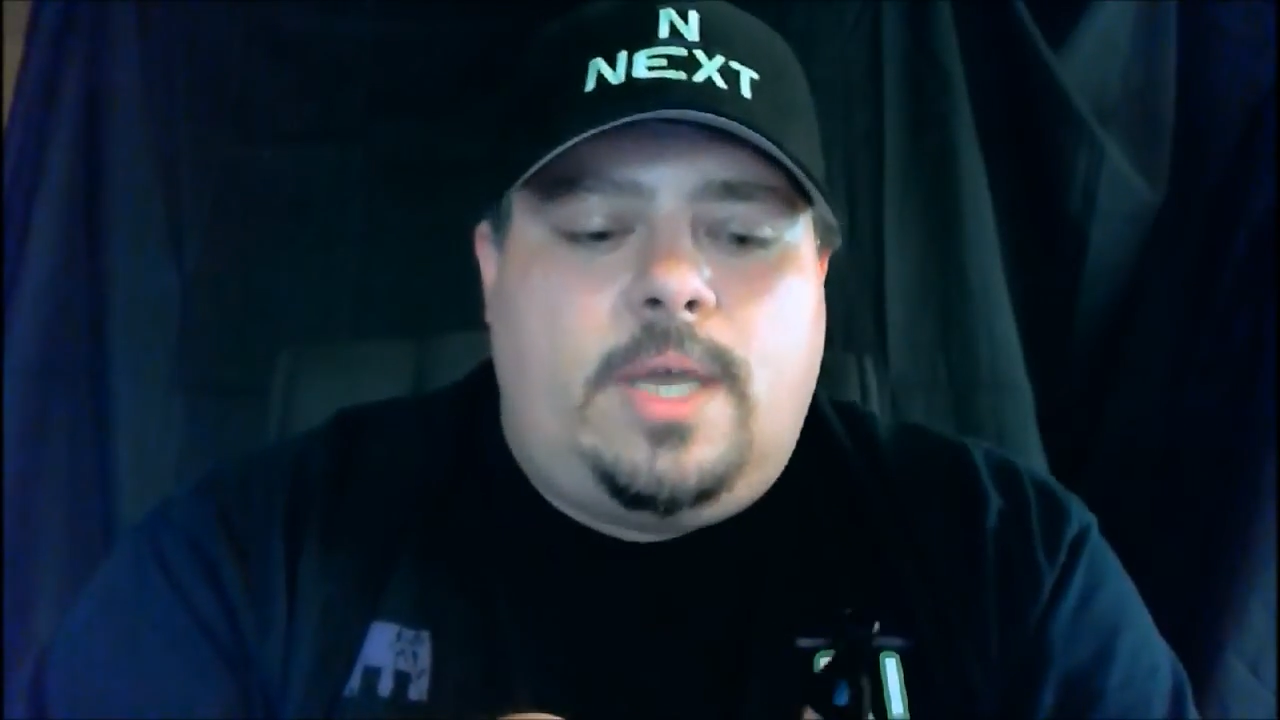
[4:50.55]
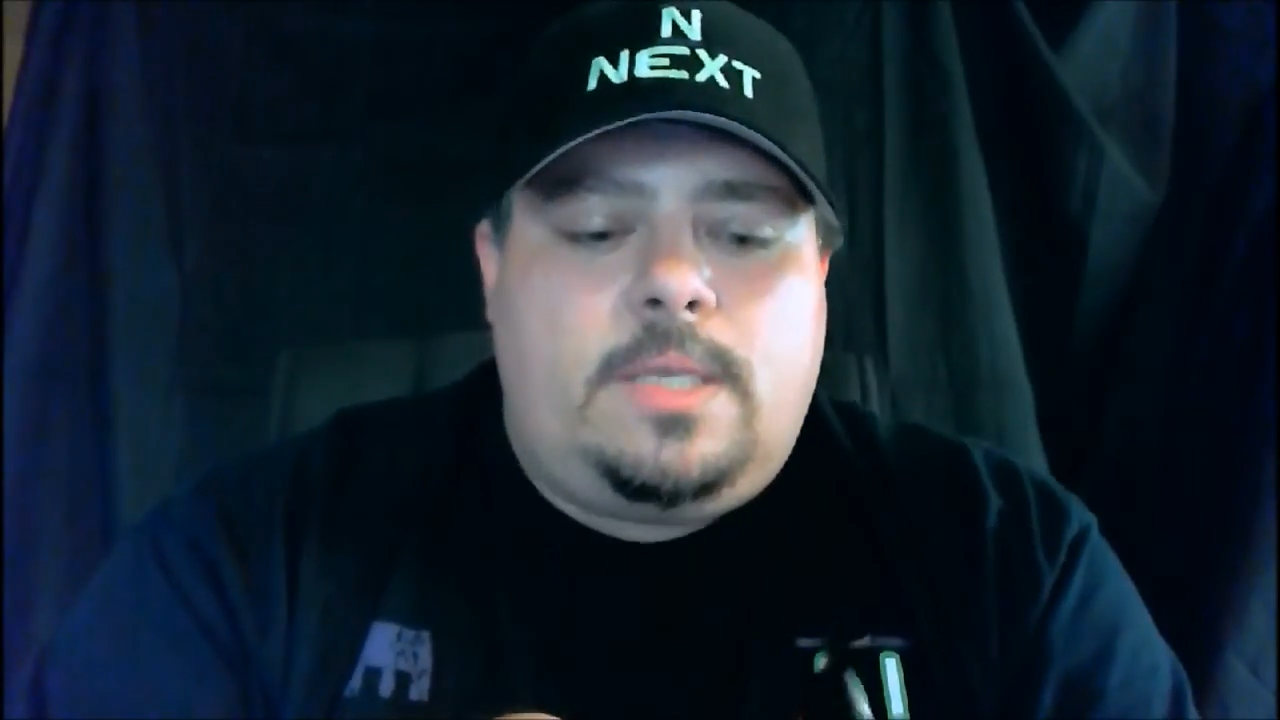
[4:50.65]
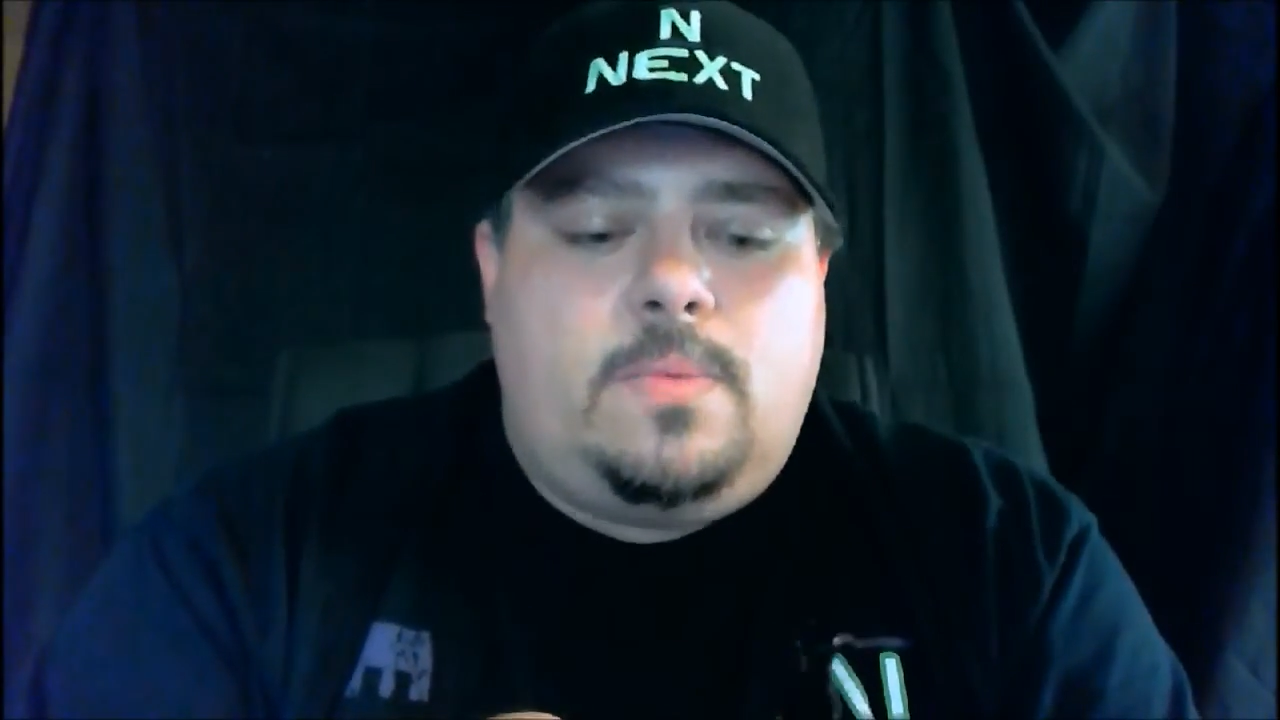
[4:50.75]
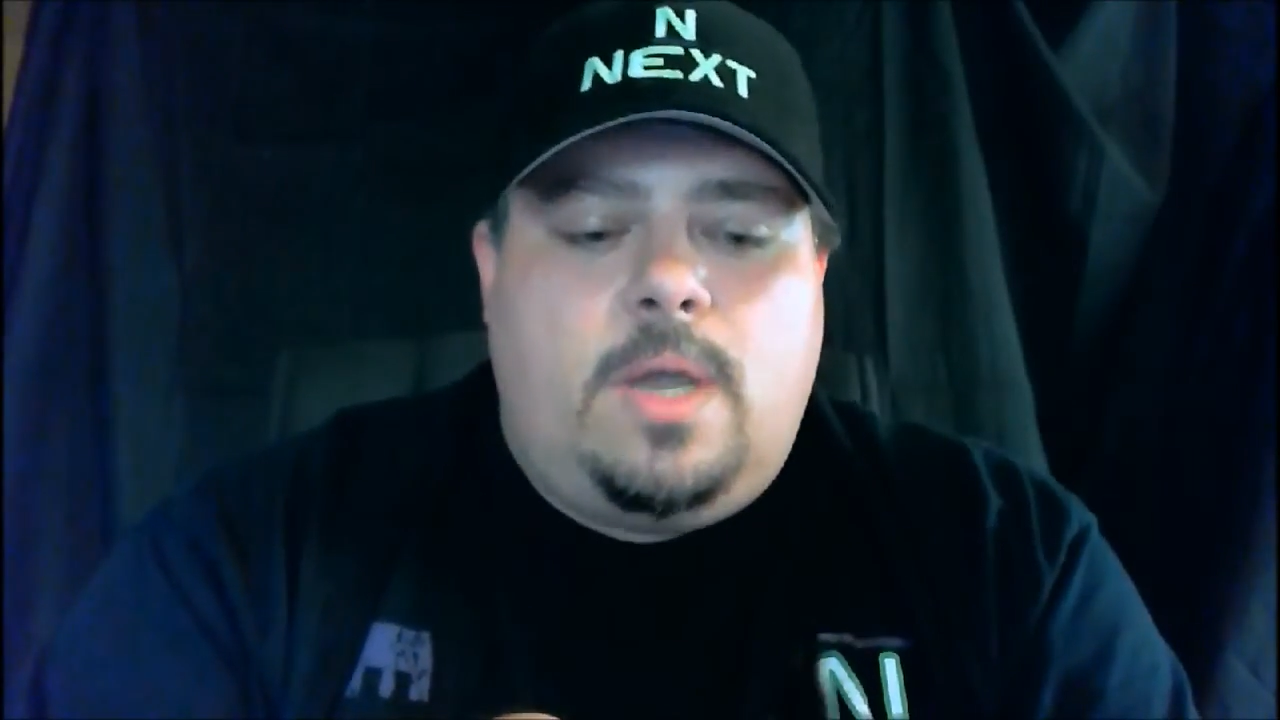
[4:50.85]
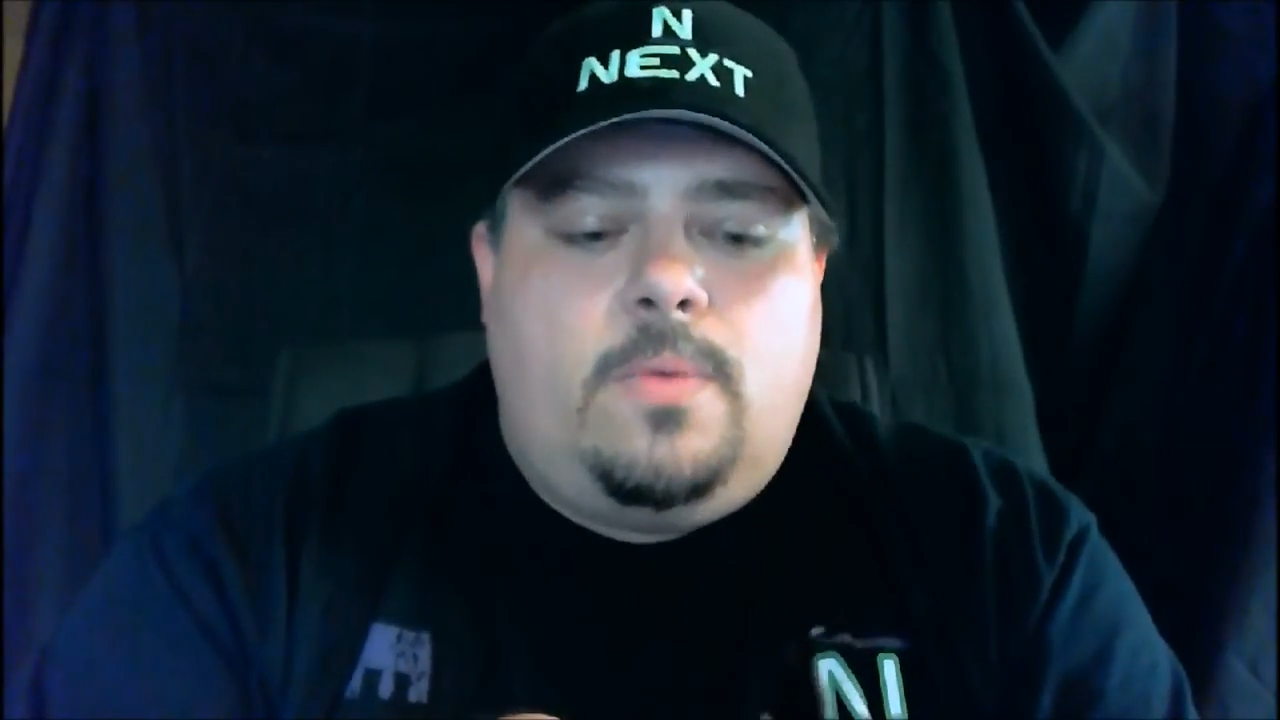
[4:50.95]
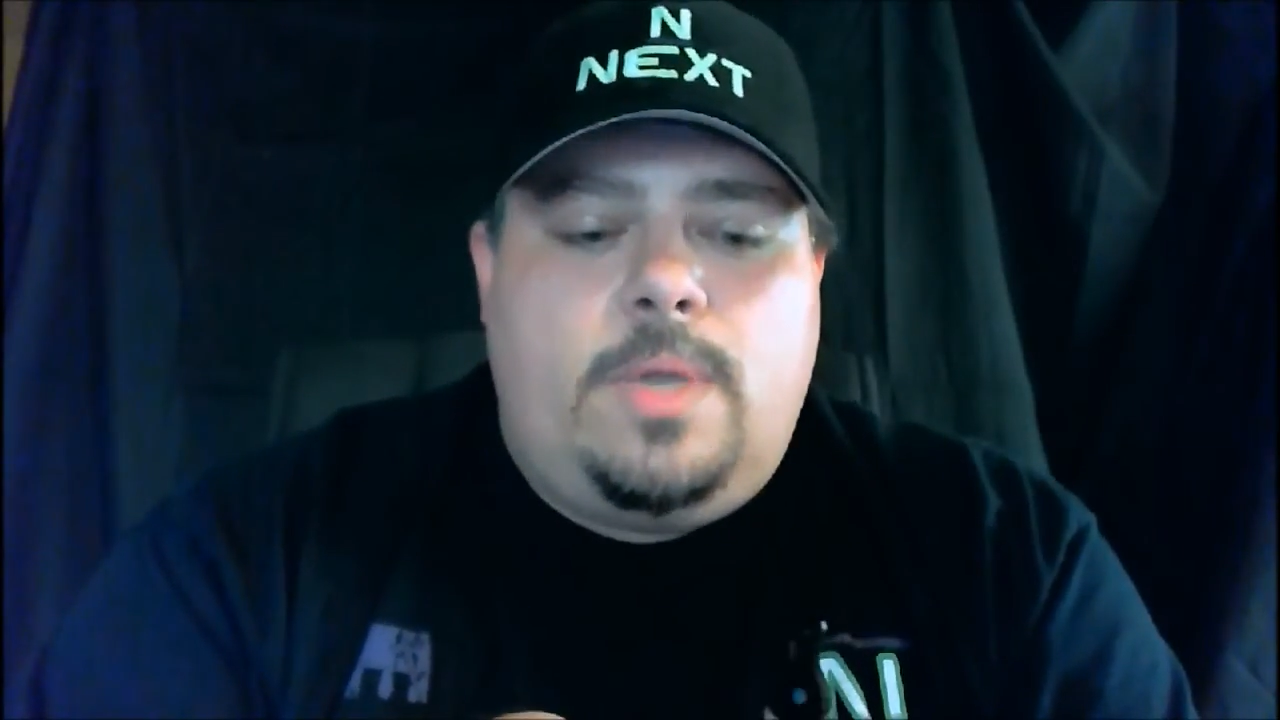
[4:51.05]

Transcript: that's why